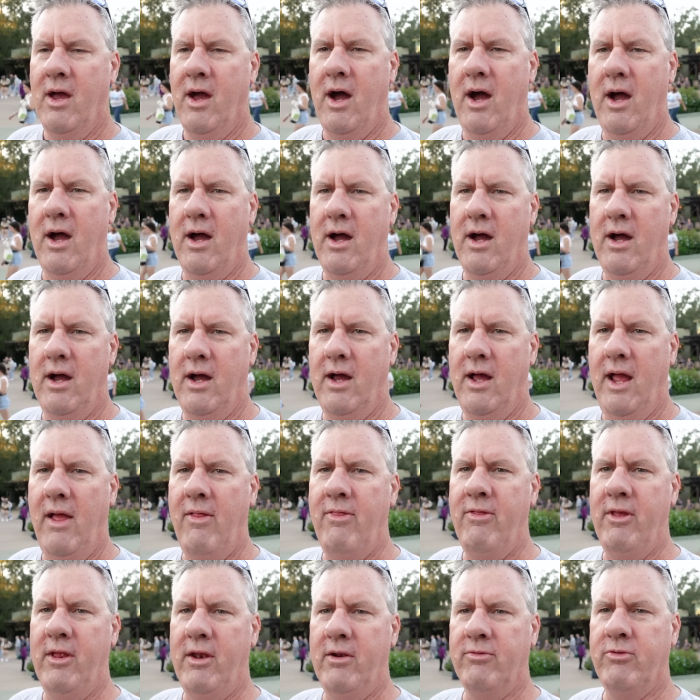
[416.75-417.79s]

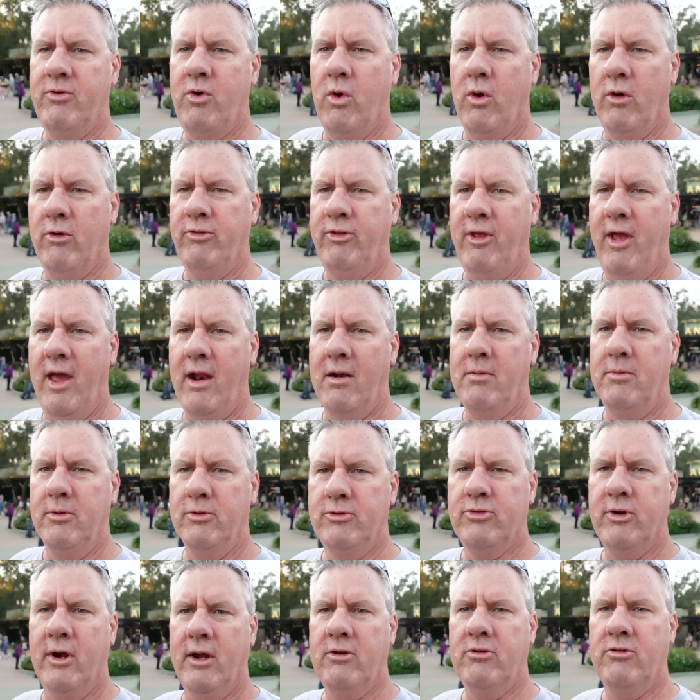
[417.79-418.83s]
And then of course the animal
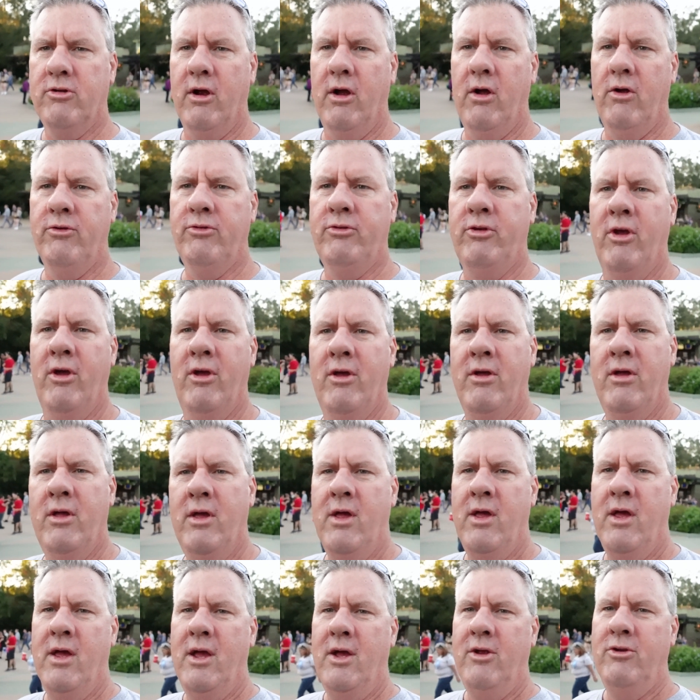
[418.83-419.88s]
trek trails.
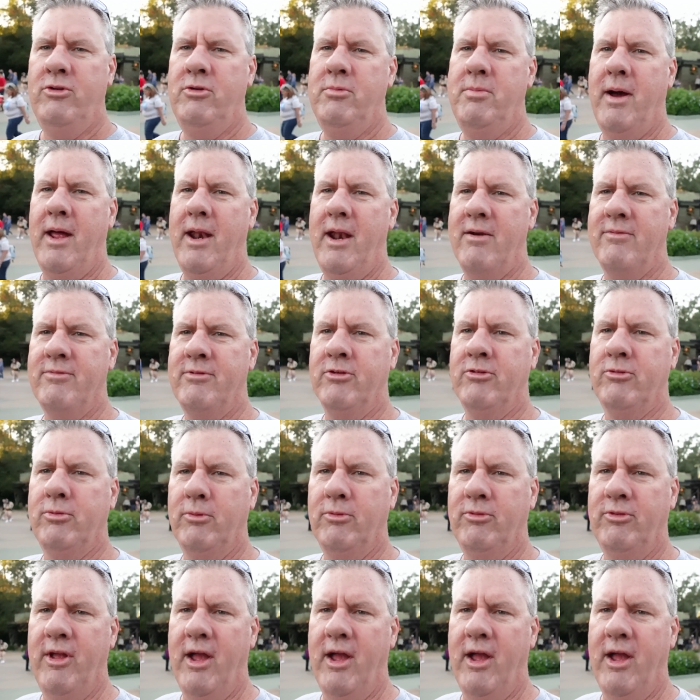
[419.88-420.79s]
Too bad Everest was